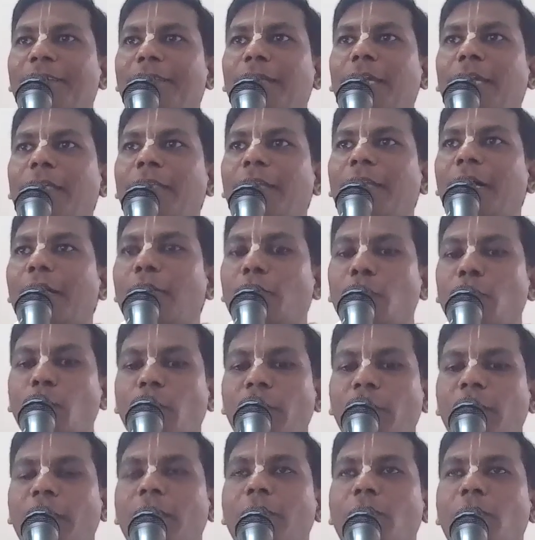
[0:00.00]
Satan's
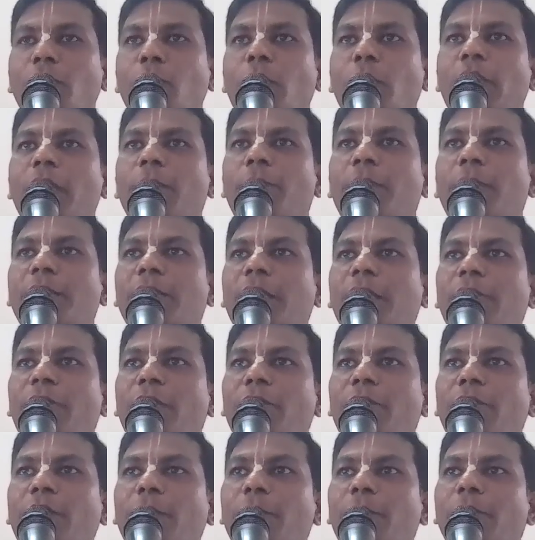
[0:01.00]
duty is to keep us
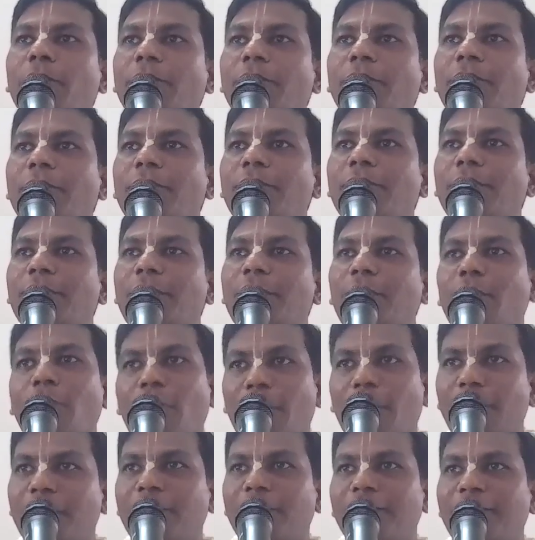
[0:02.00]
away from
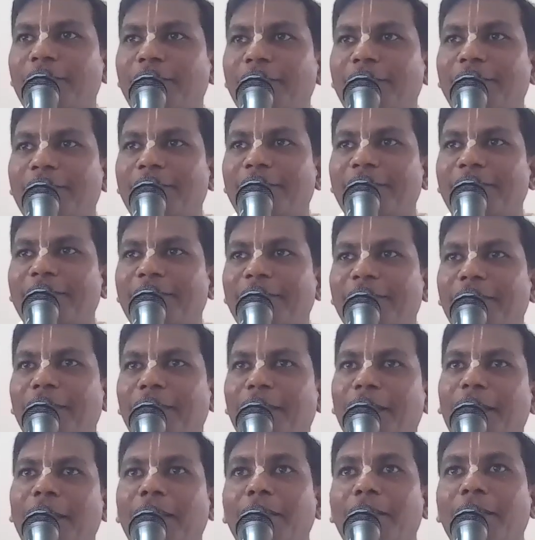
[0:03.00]
God.
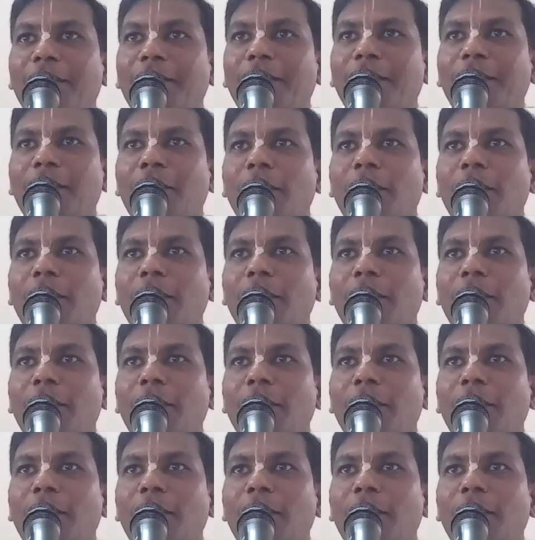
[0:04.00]
Right?